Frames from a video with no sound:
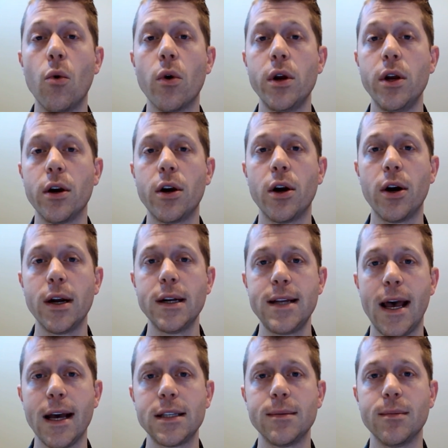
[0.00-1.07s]
your current
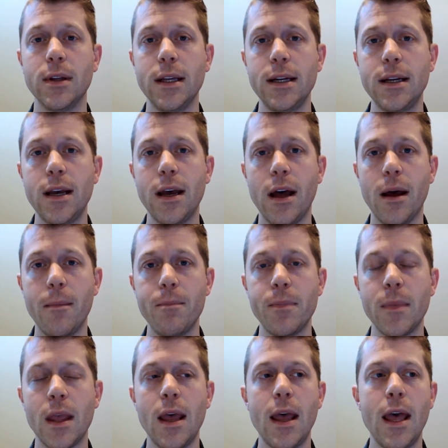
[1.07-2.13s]
taxable income,
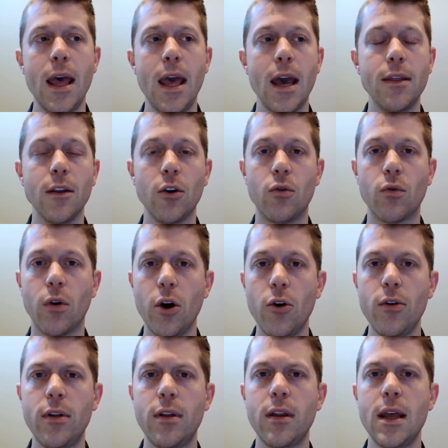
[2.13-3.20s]
and the
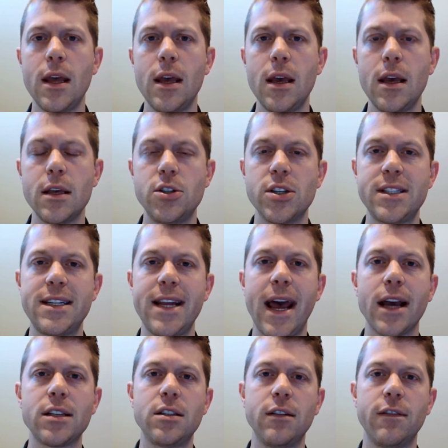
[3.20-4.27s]
growth is just
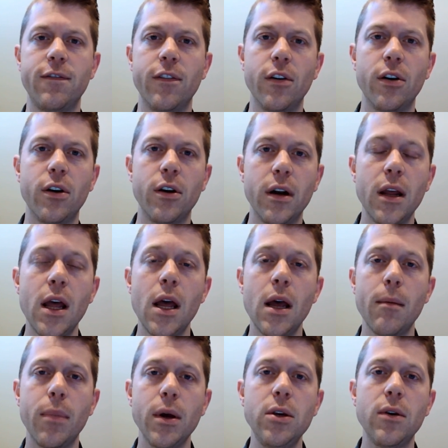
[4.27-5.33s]
tax deferred,
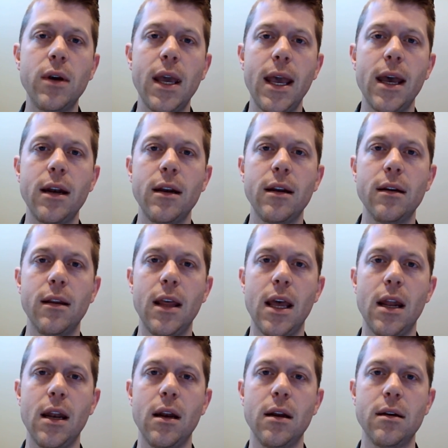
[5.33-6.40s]
but you can
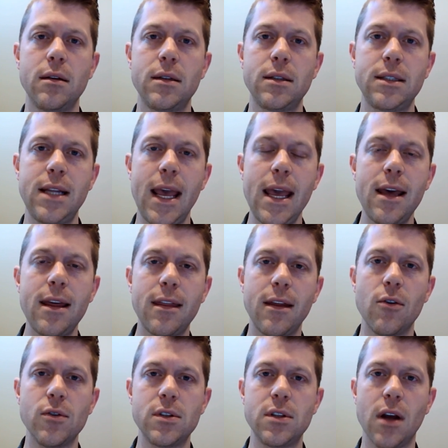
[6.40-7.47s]
then take
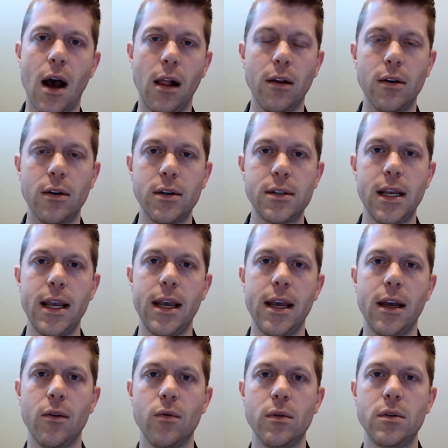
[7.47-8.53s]
those dollars
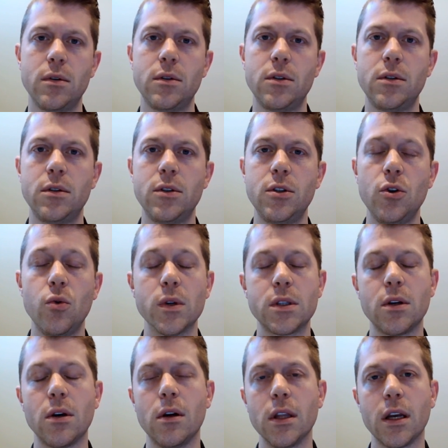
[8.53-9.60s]
and do what's
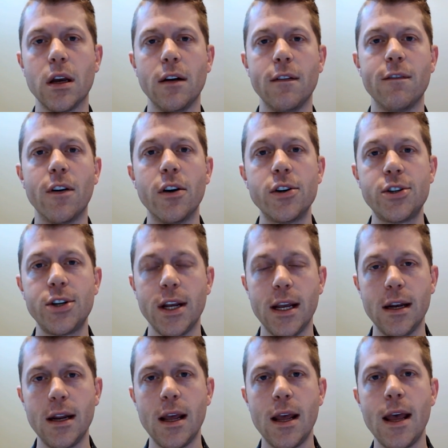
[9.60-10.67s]
called a
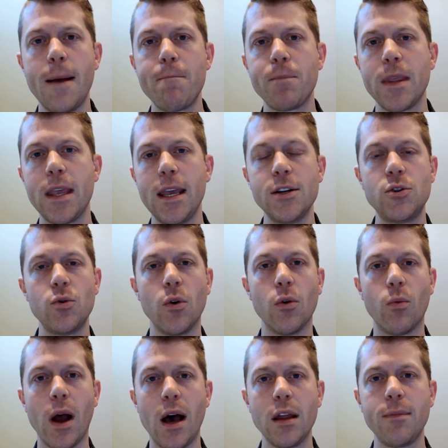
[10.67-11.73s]
conversion into a
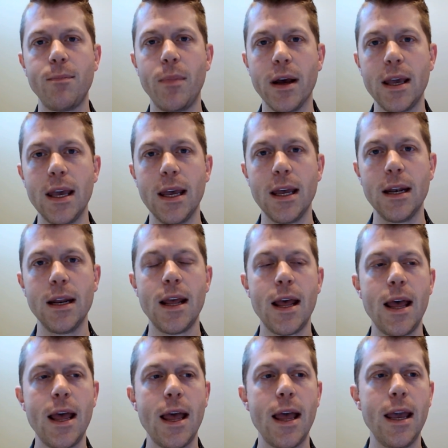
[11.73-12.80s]
Roth bucket
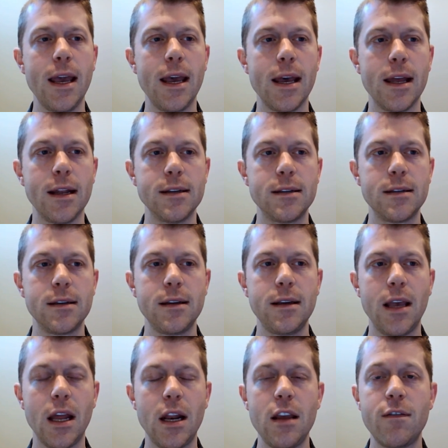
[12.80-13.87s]
and
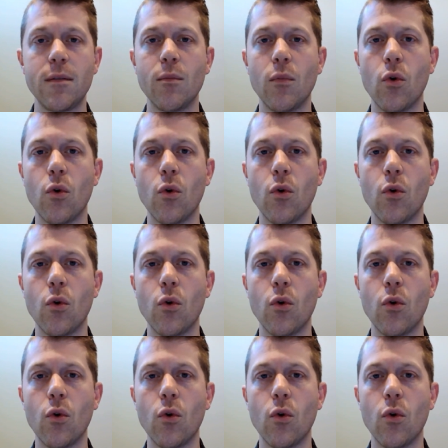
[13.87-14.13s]
get even